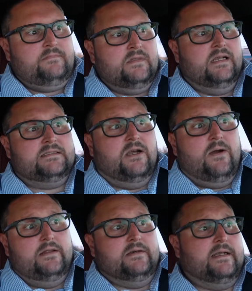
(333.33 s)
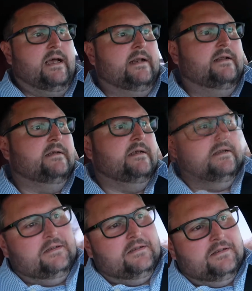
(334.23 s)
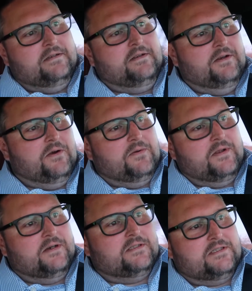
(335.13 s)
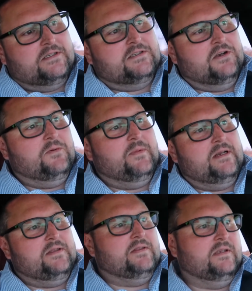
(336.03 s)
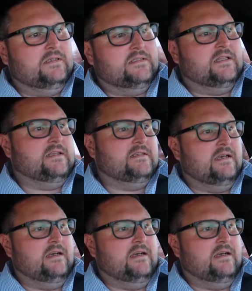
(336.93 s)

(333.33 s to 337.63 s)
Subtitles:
That's how I look at it. You know, there's so many things that